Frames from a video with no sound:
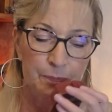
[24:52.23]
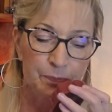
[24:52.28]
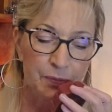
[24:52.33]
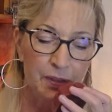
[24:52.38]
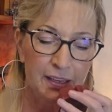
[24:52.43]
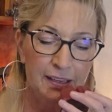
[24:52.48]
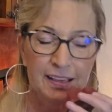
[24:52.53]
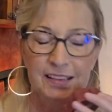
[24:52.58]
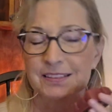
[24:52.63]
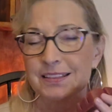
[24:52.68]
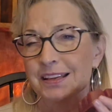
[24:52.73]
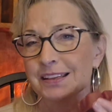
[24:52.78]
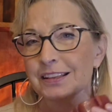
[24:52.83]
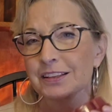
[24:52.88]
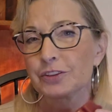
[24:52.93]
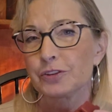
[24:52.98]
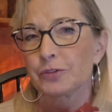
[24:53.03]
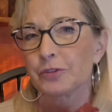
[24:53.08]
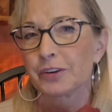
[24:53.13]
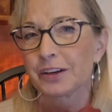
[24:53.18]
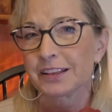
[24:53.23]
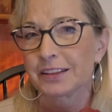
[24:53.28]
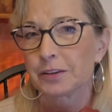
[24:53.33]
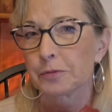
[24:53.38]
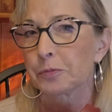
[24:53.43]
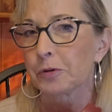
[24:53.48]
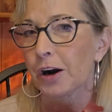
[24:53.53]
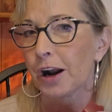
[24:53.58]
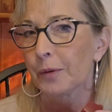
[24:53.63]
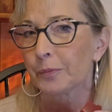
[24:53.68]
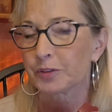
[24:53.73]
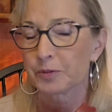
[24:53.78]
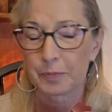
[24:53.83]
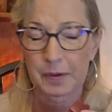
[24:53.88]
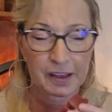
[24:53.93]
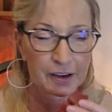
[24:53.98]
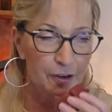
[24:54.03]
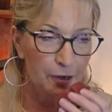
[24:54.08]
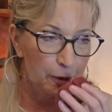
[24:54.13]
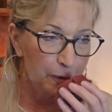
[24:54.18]
I guess I need to read the prompt
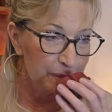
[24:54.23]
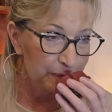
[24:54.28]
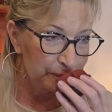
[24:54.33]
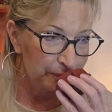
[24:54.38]
better.